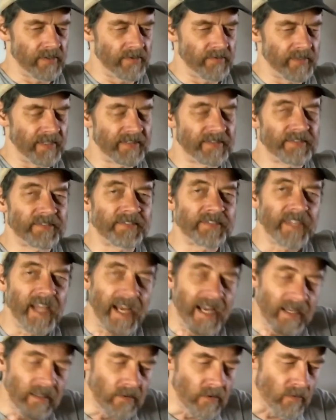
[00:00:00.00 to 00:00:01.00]
the
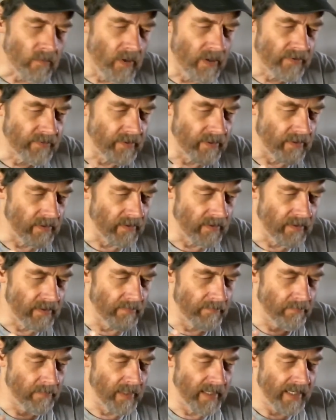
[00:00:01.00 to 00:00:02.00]
tail rotor
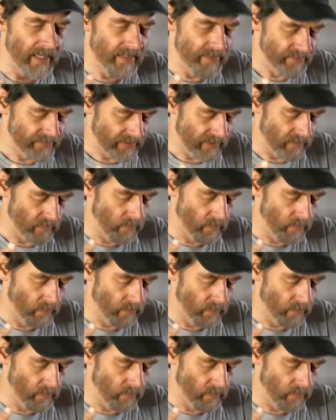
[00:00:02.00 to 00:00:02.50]
blades can